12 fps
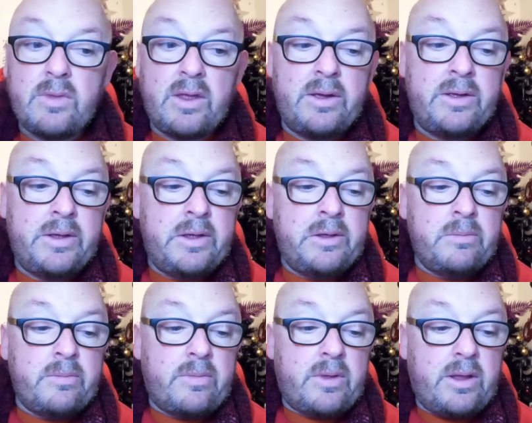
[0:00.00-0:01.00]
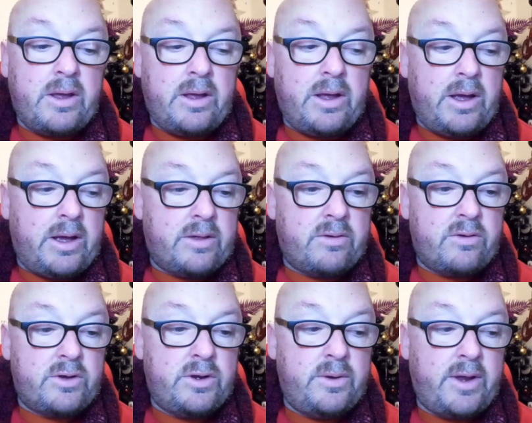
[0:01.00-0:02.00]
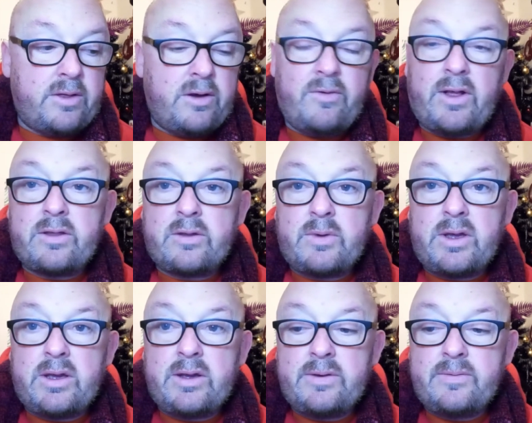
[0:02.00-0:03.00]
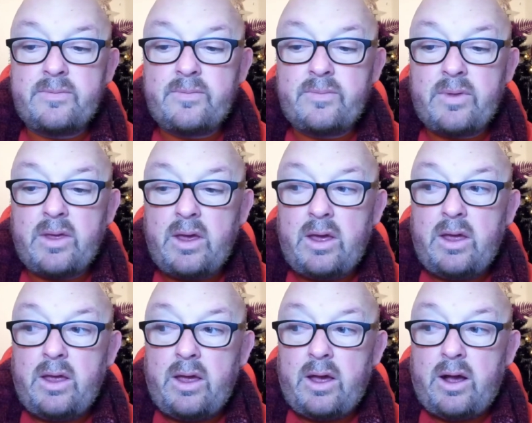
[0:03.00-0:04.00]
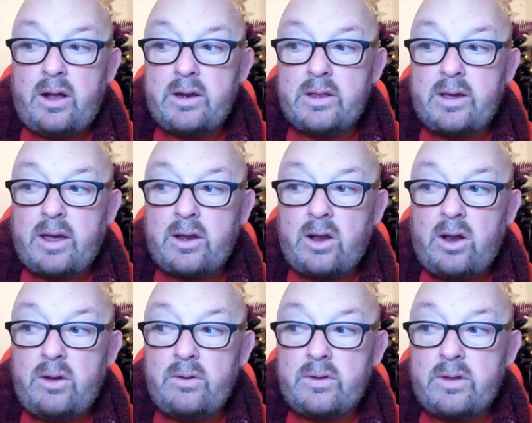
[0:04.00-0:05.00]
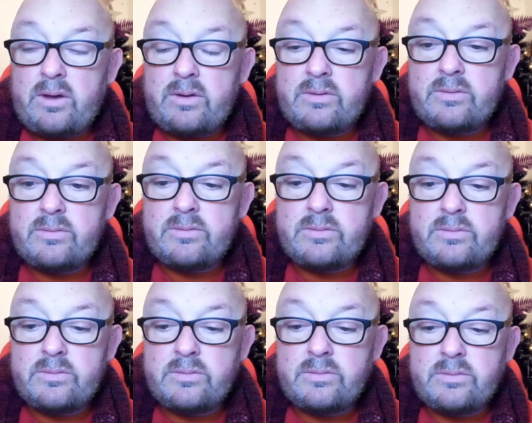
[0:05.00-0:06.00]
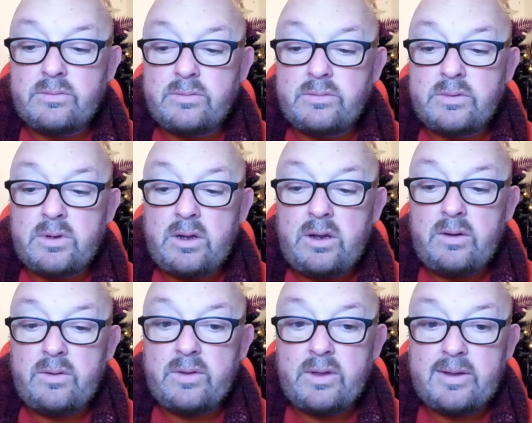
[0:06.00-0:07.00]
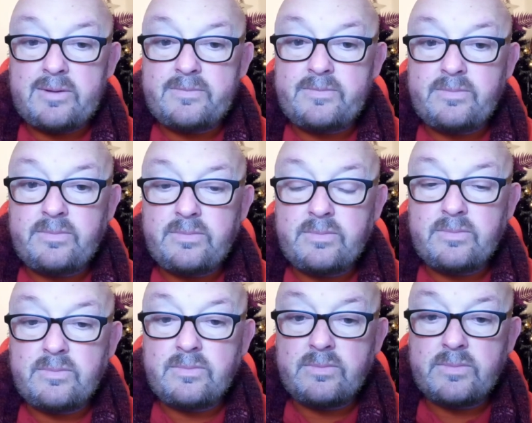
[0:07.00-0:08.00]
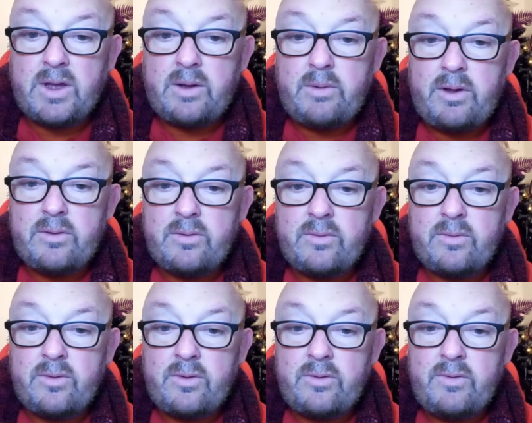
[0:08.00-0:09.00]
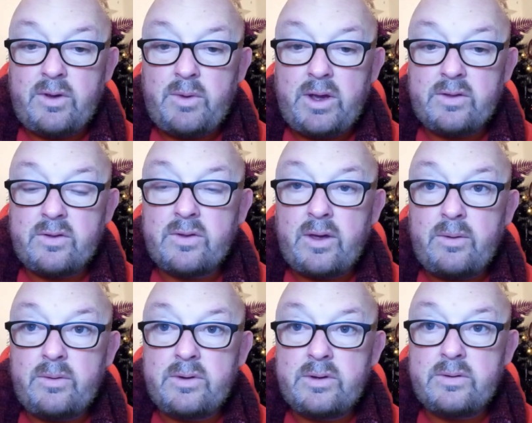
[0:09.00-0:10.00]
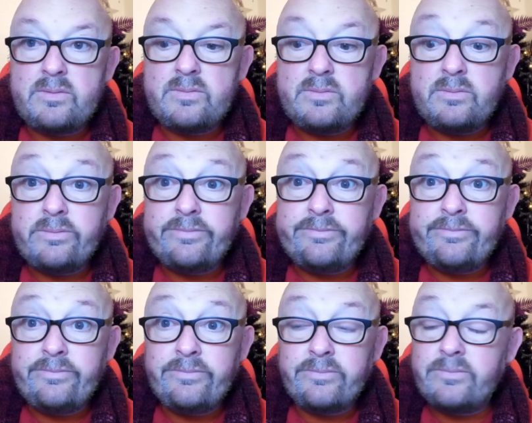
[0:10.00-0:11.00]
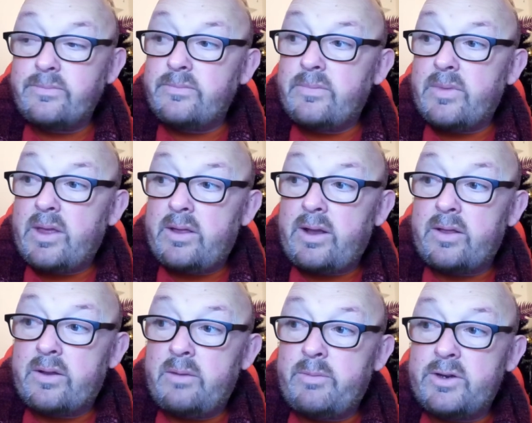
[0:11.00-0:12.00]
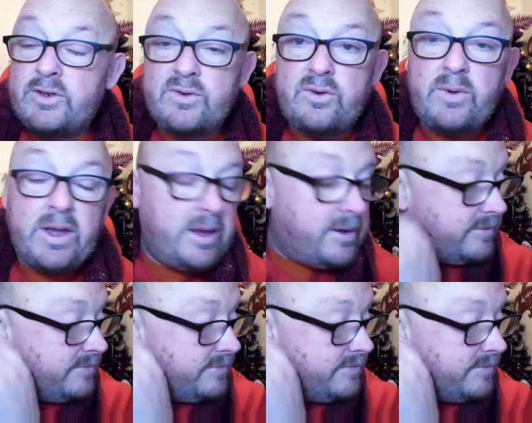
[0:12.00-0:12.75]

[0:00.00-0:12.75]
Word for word: that. Yeah, we so two days off at the end of the week. And it's getting closer and closer. Well, three weeks or so. And then it's going to be a short week